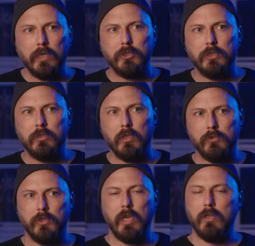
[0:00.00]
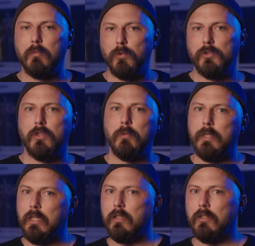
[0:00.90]
actually does cater more to the
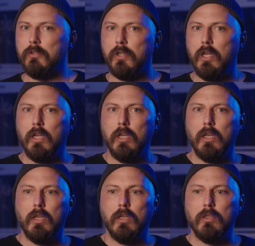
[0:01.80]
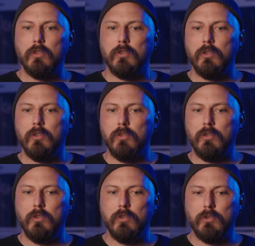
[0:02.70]
beginners.
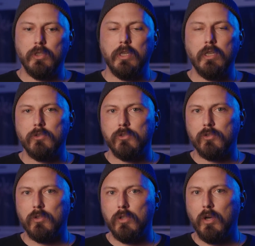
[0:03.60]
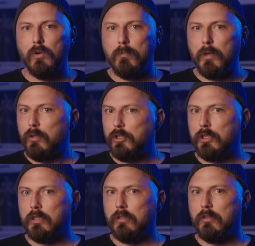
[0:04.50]
To get a slow
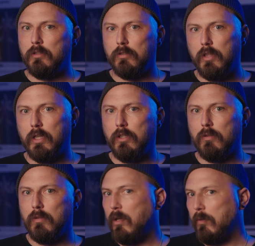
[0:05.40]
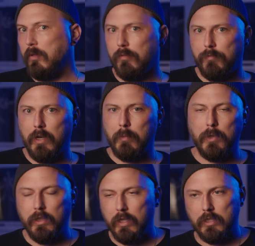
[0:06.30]
motion, you'd think you lower the frame
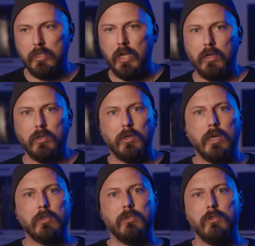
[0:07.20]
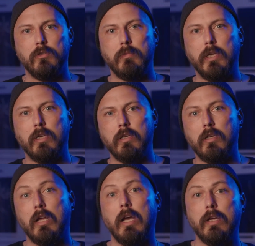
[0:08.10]
rate. That's not correct. You make it
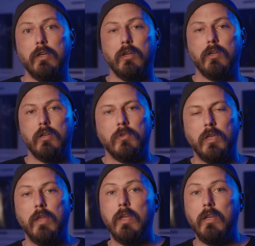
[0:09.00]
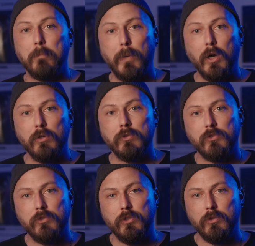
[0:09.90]
higher. And then in
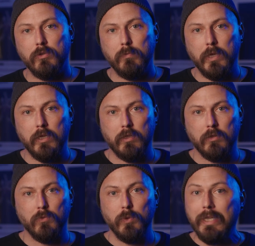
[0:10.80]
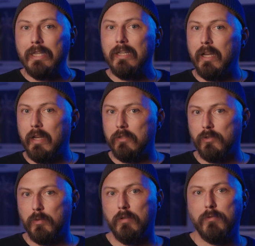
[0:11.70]
post, you make it read as
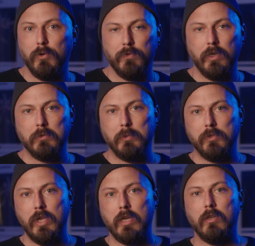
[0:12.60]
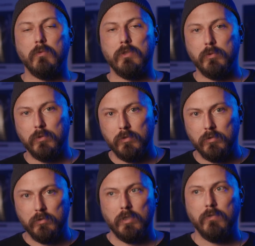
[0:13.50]
24 frames per second, which will
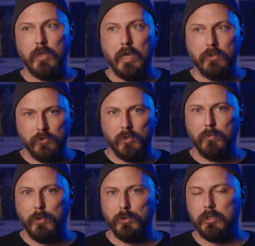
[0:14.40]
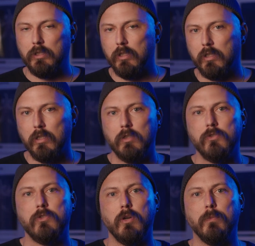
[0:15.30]
give you that slow motion look.
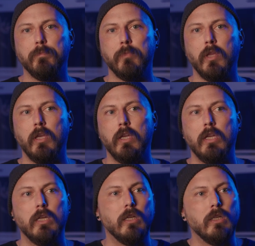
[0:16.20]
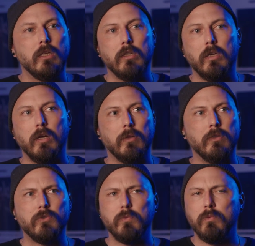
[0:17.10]
So
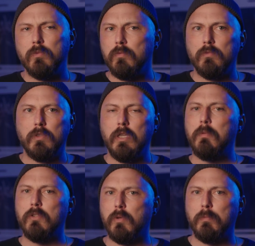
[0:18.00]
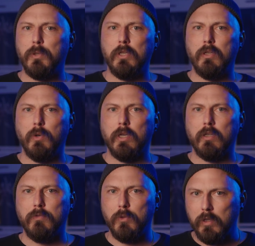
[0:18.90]
we'll keep this one pretty
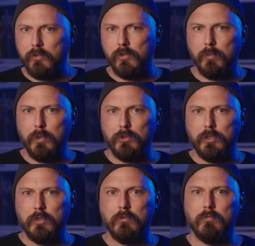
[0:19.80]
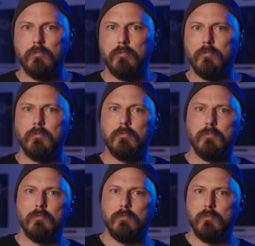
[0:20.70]
quick. If you want slow motion,
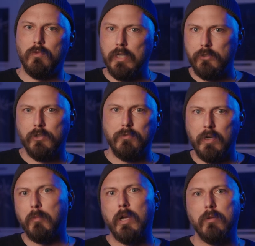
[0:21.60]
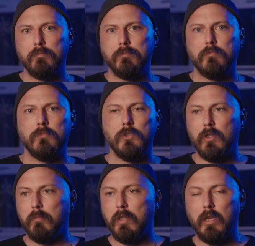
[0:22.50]
raise your frame rate.
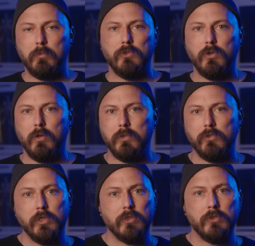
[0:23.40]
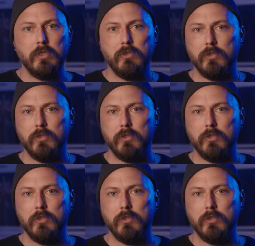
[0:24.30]
Some cameras go up to 60,